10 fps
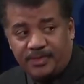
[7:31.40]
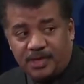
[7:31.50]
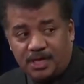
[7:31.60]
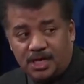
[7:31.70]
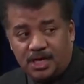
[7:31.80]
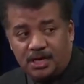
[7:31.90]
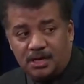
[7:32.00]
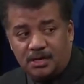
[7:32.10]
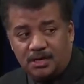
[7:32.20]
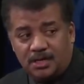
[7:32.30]

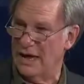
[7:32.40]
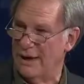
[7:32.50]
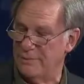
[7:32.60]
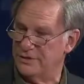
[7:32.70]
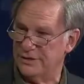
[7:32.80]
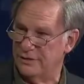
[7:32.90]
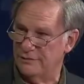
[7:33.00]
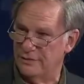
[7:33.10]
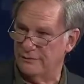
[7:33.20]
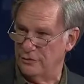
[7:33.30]
Antimatter is the opposite
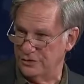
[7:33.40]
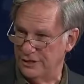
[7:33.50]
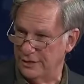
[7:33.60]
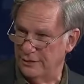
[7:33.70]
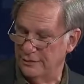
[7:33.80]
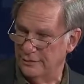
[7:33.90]
of the first thing?